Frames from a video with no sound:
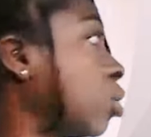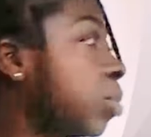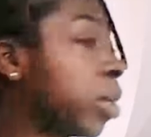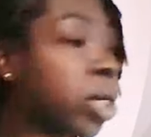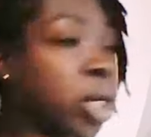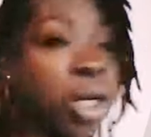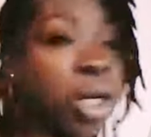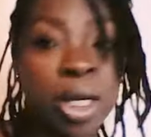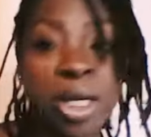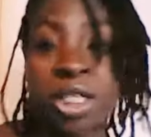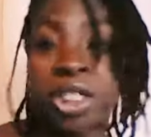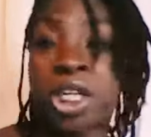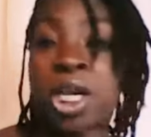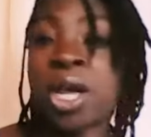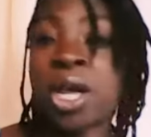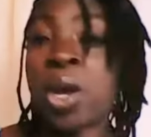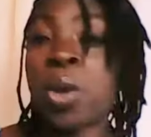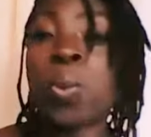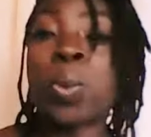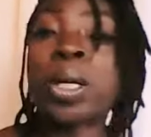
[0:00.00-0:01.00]
my gosh.
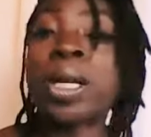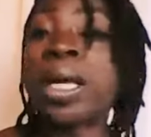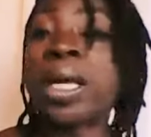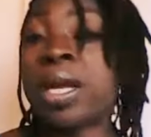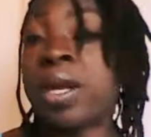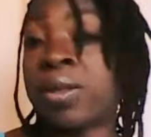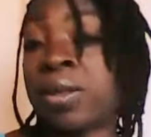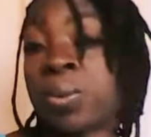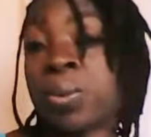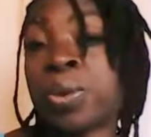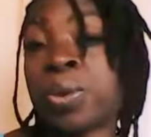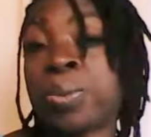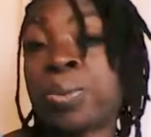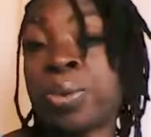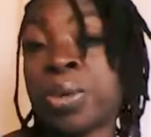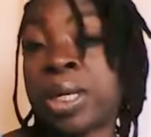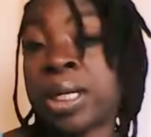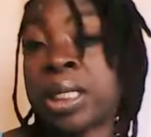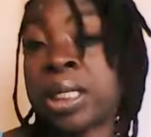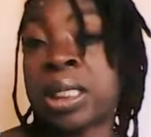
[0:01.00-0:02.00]
When I hear the word
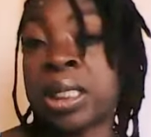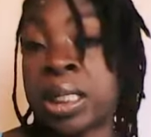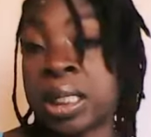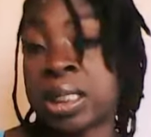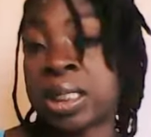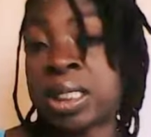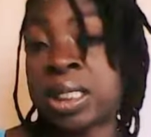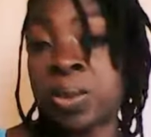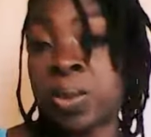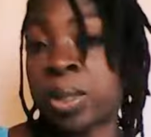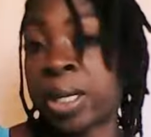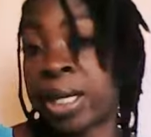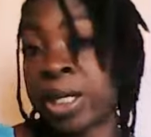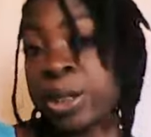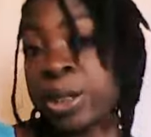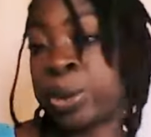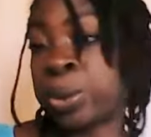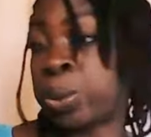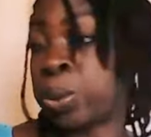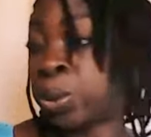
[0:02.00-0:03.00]
pregnant, this is what I
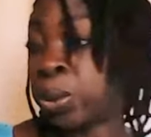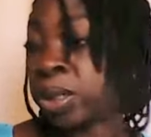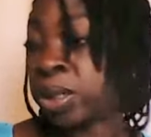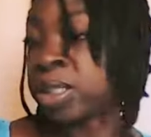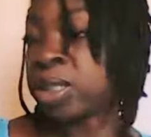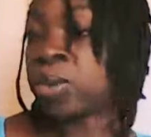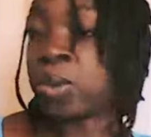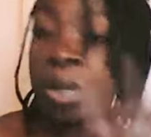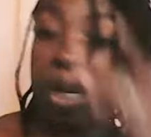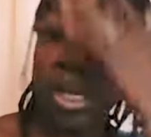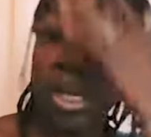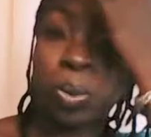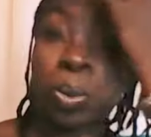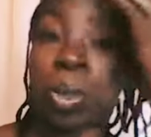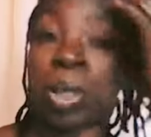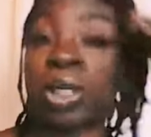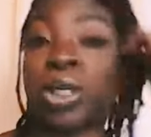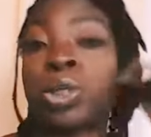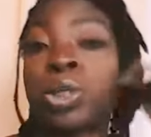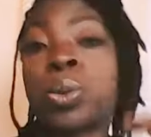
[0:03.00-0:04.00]
do. This is what I
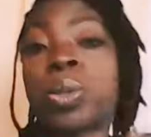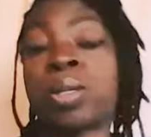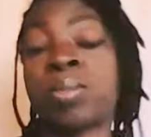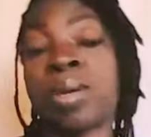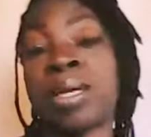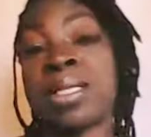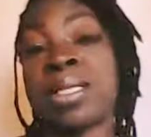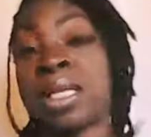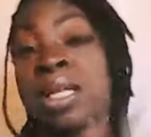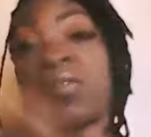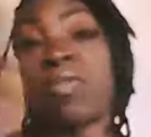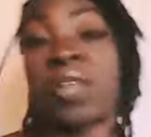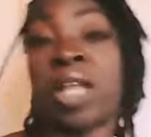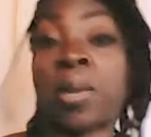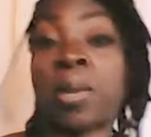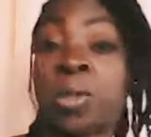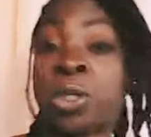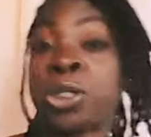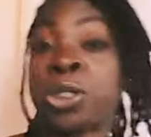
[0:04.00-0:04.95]
want to do with myself. Like,